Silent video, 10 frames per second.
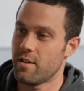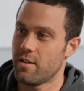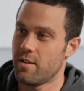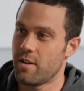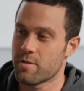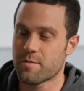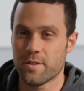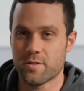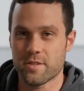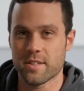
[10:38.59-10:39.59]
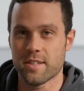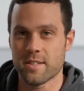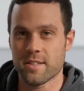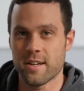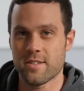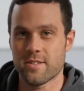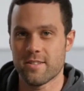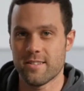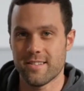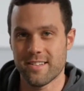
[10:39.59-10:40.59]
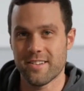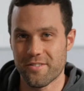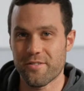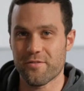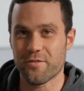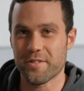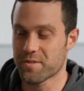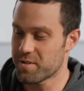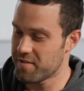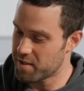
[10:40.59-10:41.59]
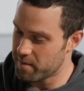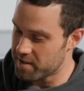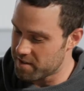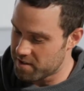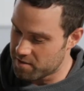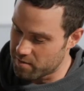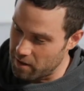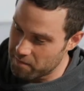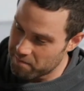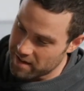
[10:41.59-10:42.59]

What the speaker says: there were some interesting insights through those sorts of experiences as well.